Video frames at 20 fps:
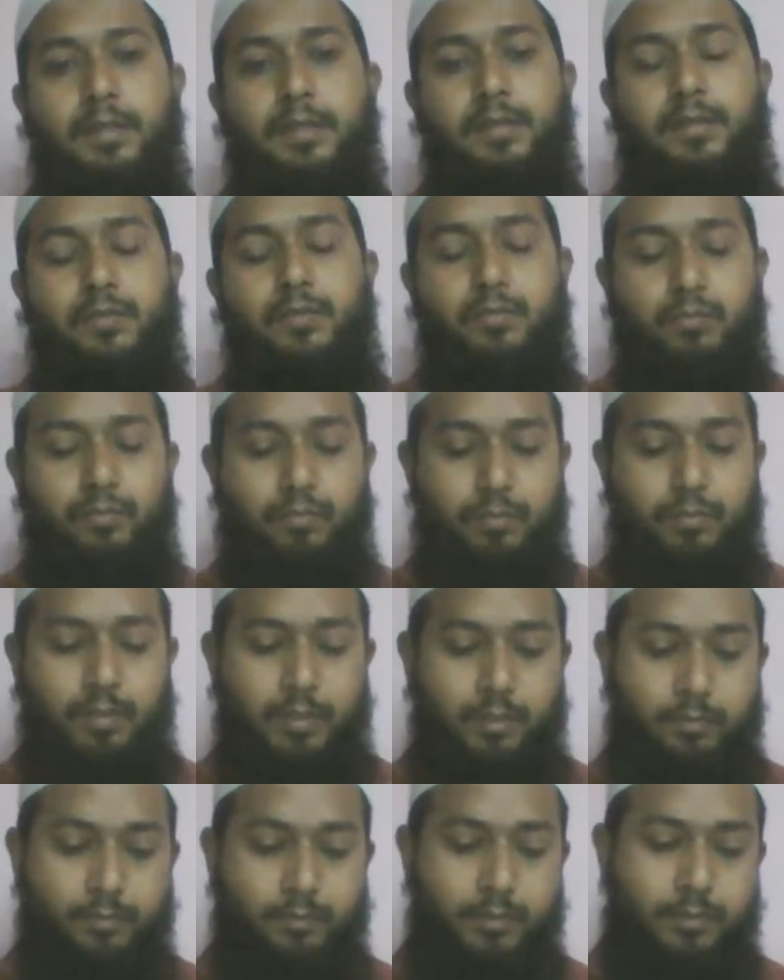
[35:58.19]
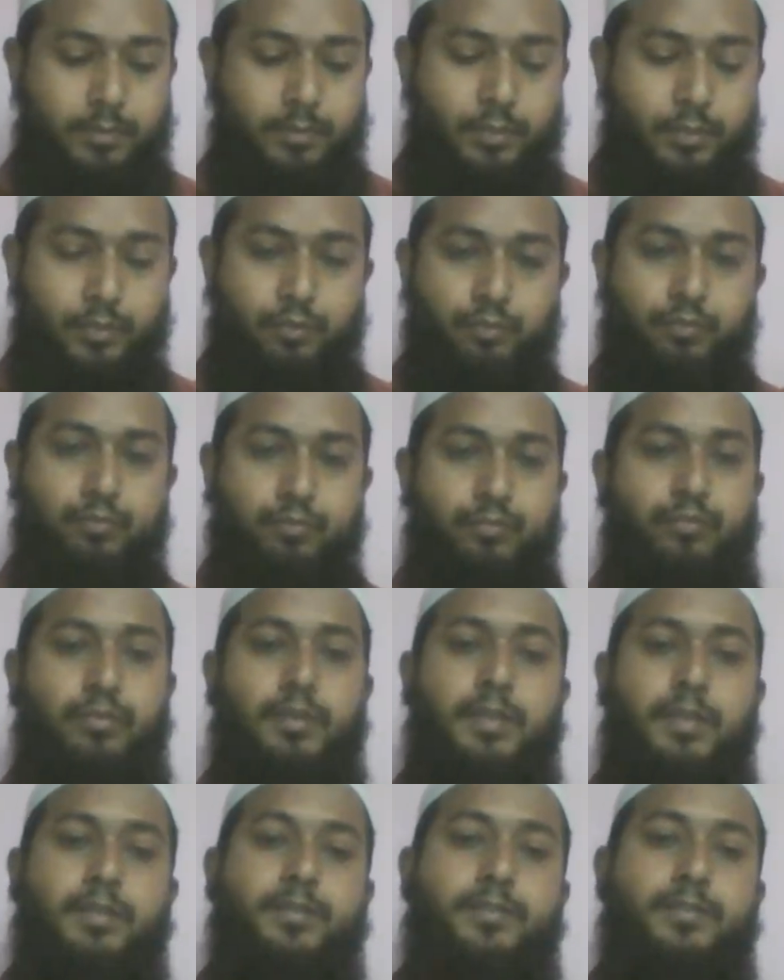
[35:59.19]
So I will teach you. So
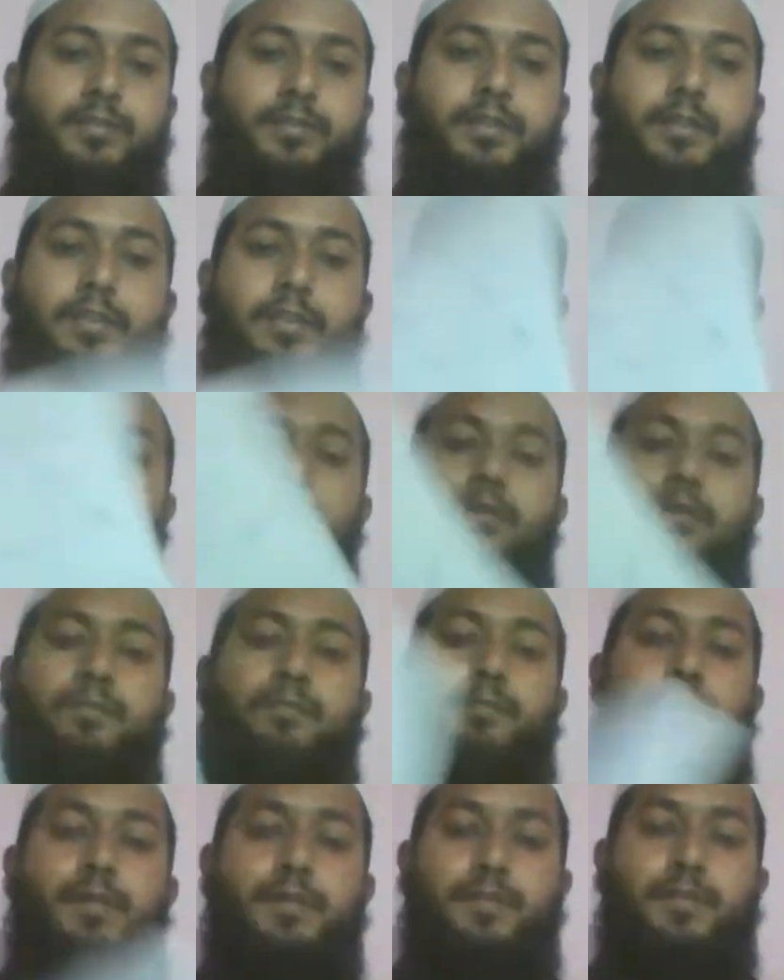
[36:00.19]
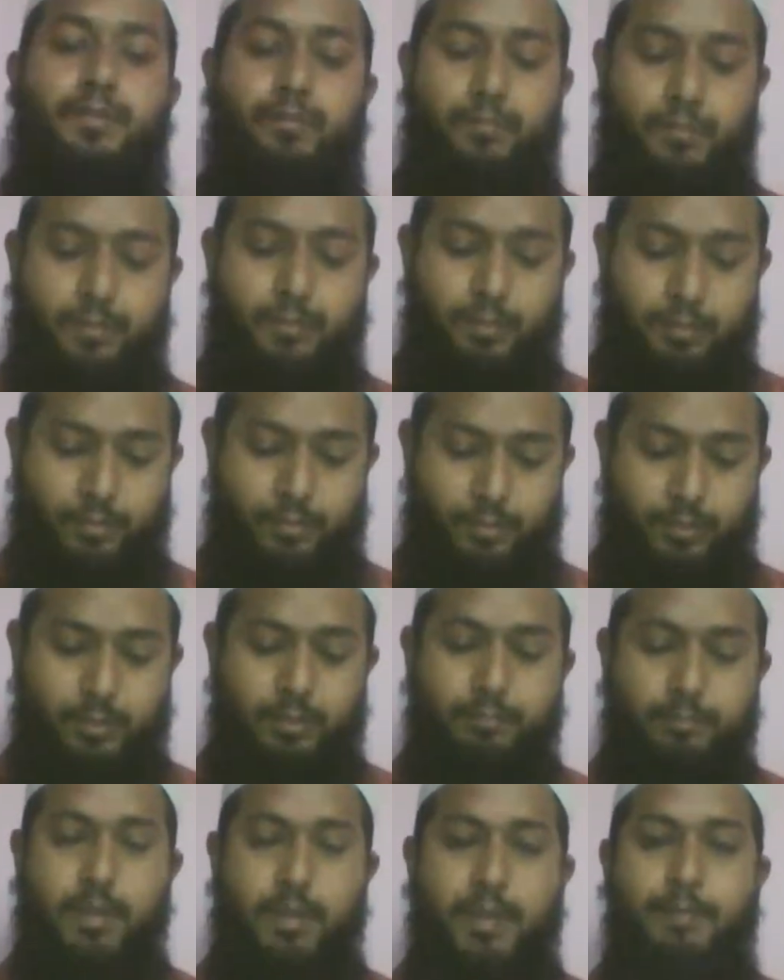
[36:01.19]
let's see. Is you
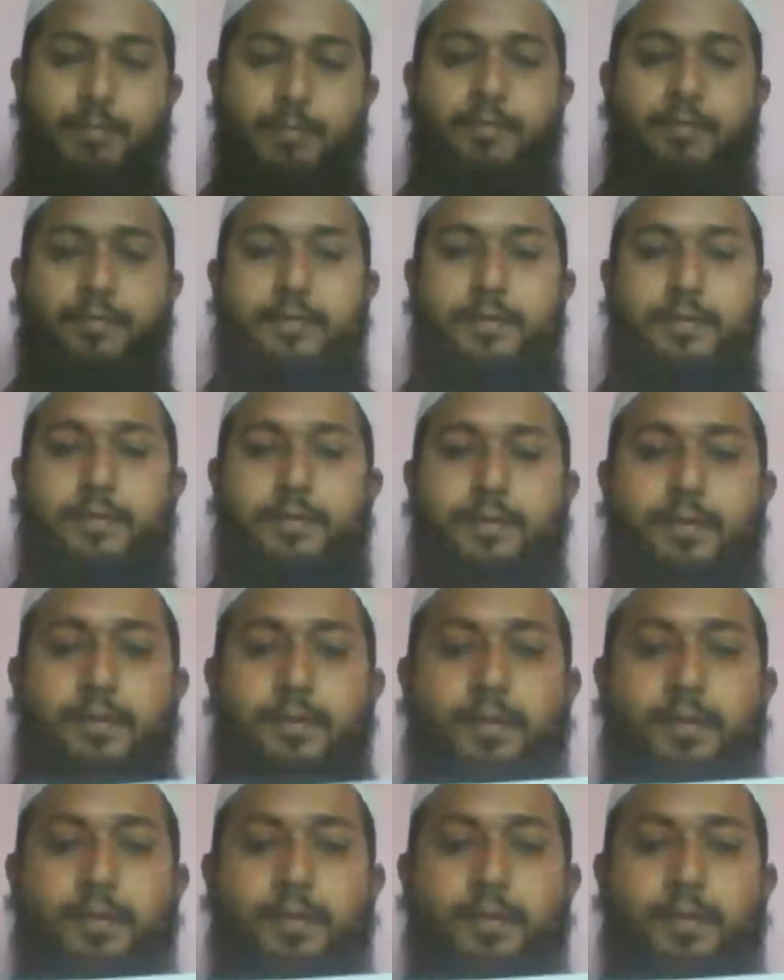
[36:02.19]
see the mind map here.